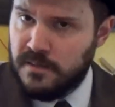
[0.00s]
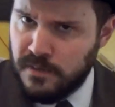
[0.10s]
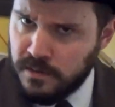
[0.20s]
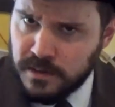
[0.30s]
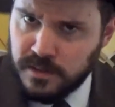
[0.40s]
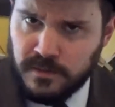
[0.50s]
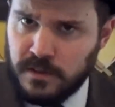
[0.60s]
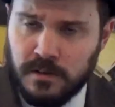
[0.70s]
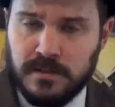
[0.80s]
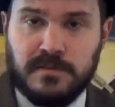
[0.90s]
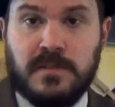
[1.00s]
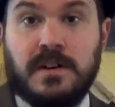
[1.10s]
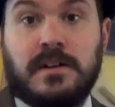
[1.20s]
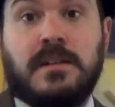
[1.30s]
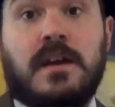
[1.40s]
Very difficult to
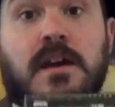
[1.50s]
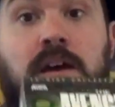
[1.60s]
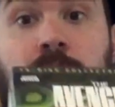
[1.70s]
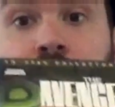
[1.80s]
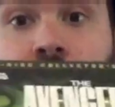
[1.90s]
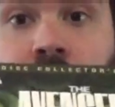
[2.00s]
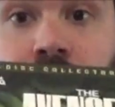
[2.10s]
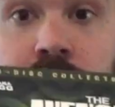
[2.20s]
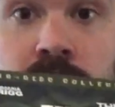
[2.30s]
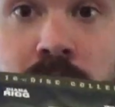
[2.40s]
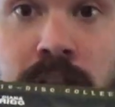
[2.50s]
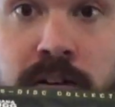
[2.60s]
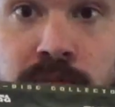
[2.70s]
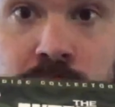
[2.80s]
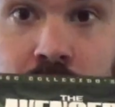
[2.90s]
find. Not ready to shell
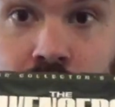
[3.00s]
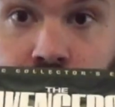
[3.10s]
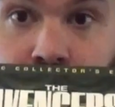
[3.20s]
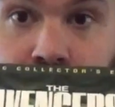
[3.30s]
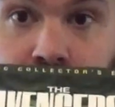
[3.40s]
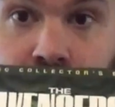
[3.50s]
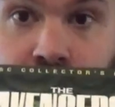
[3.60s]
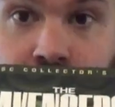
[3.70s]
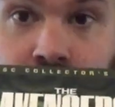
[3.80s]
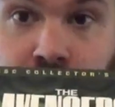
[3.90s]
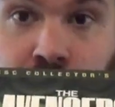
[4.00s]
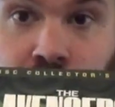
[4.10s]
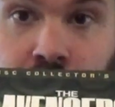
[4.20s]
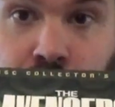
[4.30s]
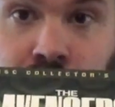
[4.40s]
out for that just yet for a
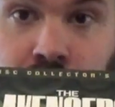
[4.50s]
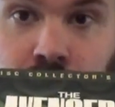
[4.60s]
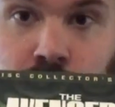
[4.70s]
handful of episodes.